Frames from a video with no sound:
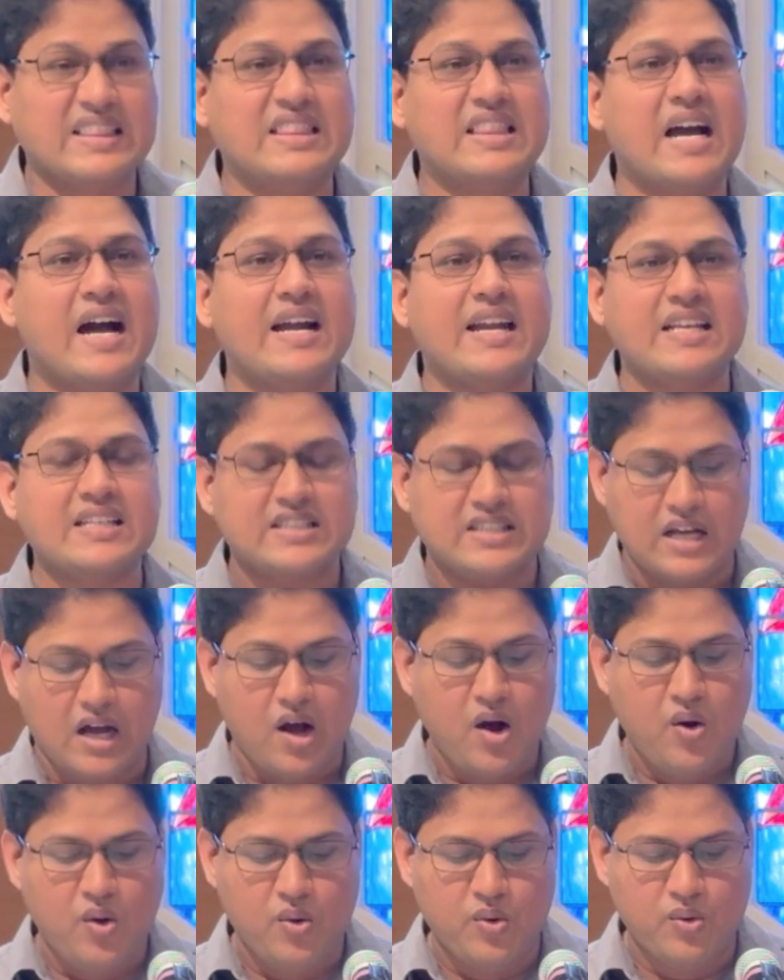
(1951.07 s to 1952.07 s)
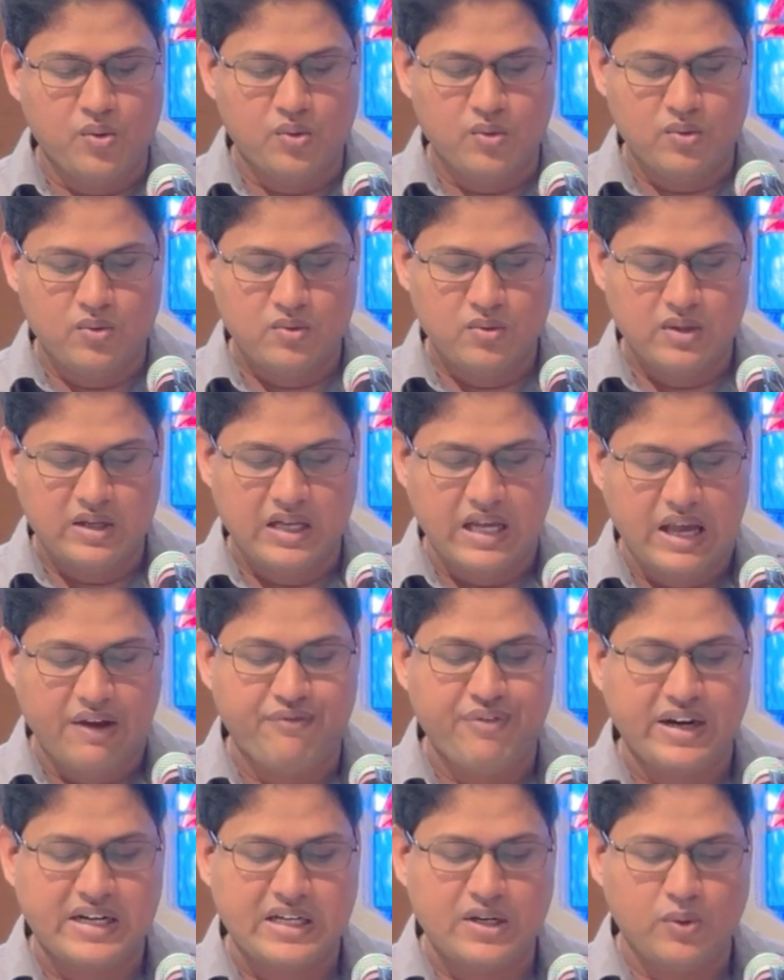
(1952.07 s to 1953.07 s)
That is how
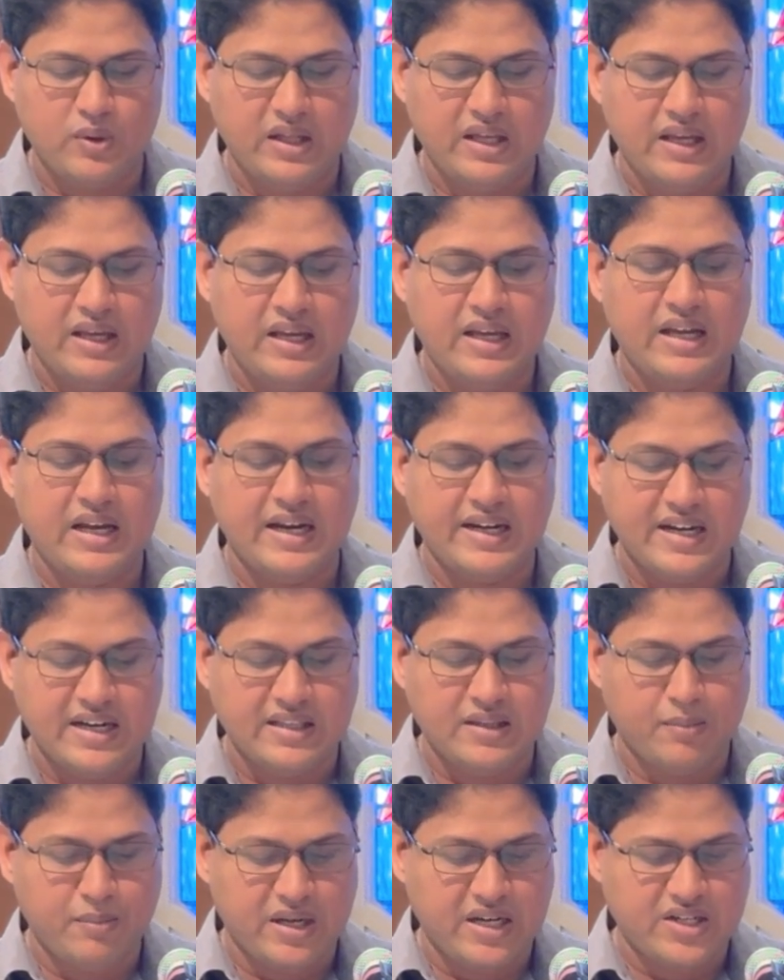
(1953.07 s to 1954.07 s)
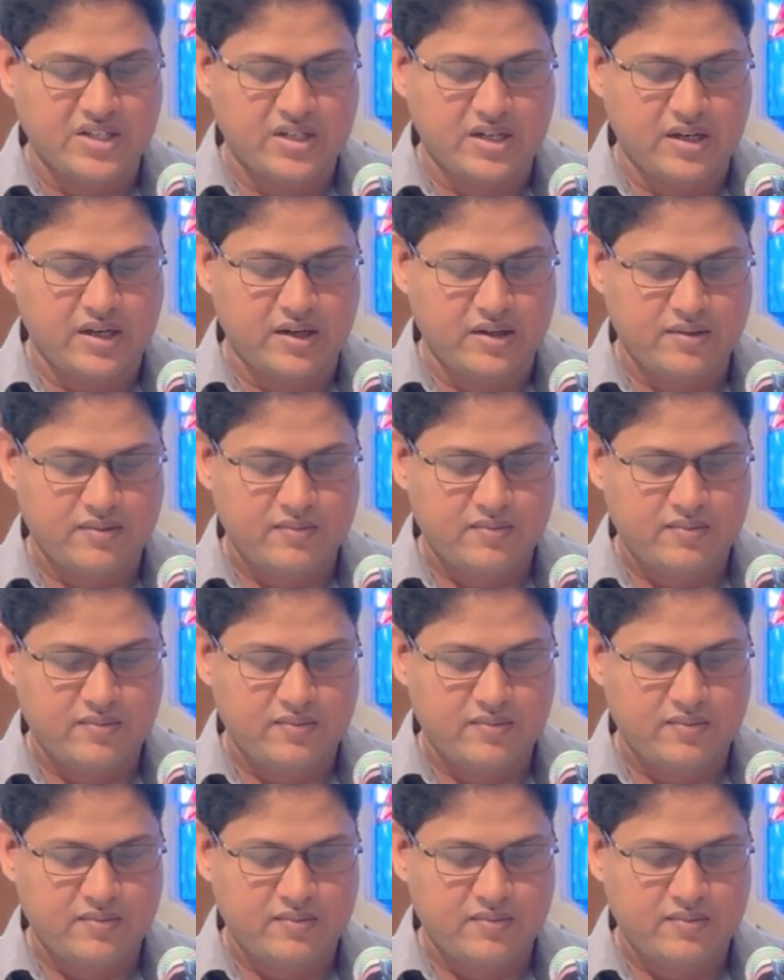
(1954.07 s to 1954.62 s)
effectively he did the ministry.